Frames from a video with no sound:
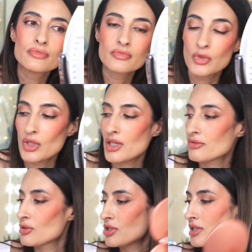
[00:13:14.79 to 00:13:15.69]
Okay, I have
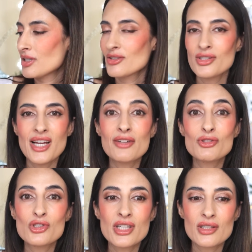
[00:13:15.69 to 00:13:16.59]
to check. You see, I have
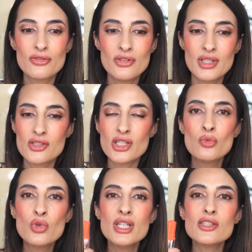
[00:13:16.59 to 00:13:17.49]
to check the footage.
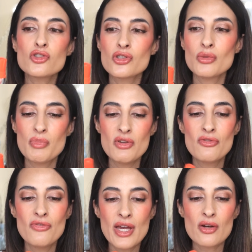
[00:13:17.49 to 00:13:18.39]
It really should be
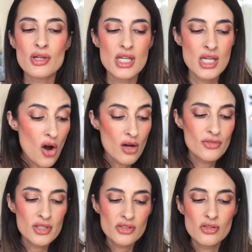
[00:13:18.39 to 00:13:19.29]
very
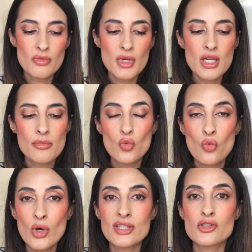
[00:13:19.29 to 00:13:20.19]
obvious to me
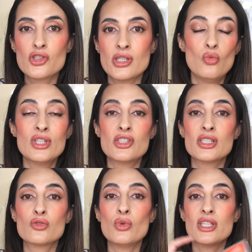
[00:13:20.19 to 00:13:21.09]
which
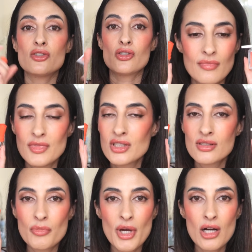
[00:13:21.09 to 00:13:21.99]
is which. This is
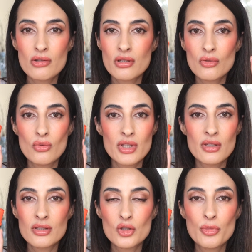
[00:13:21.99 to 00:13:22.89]
a powder with a
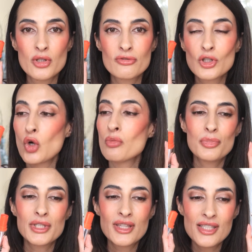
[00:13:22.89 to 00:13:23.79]
little bit of glow,
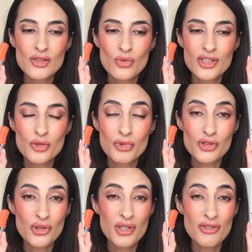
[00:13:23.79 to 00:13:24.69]
but this one is supposed
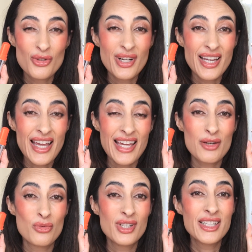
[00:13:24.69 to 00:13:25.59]
to give you a
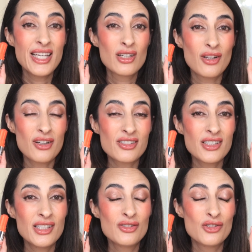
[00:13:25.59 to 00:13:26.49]
really
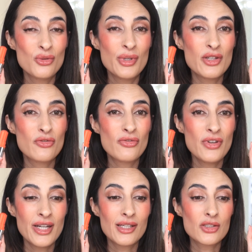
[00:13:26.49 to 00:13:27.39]
glossy, dewy
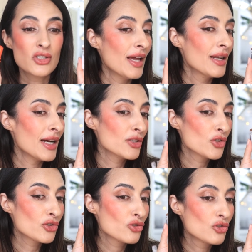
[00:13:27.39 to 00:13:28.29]
finish. And I
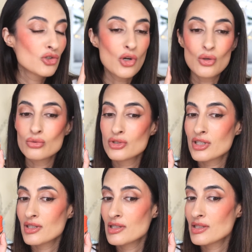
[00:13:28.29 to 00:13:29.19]
just don't
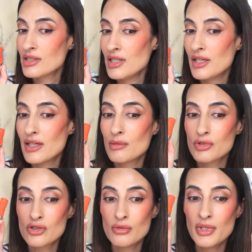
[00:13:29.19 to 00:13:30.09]
see it. I'm
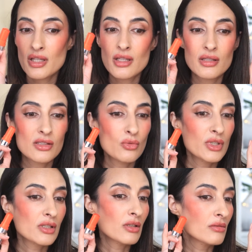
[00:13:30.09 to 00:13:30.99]
assuming that this one
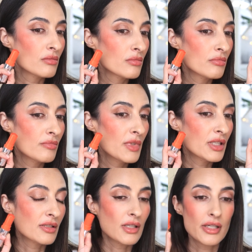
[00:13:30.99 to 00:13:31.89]
is on
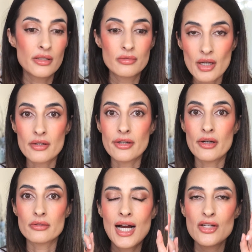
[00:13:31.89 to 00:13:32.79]
this side. I don't
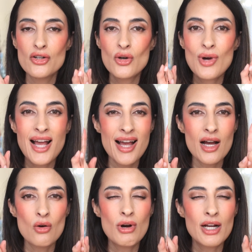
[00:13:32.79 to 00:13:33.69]
know. I know
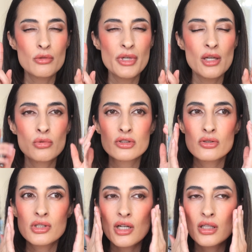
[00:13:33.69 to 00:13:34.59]
how I'll be able to
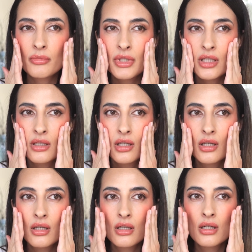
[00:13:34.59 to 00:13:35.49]
tell. Let me,
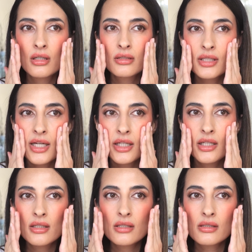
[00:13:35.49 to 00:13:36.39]

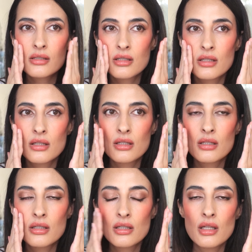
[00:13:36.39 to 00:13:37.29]
tackiness.
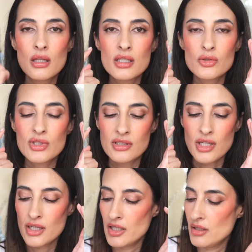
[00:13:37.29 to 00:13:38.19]
This one is
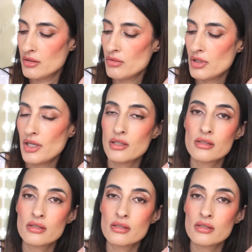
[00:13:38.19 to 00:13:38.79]
tacky. Okay,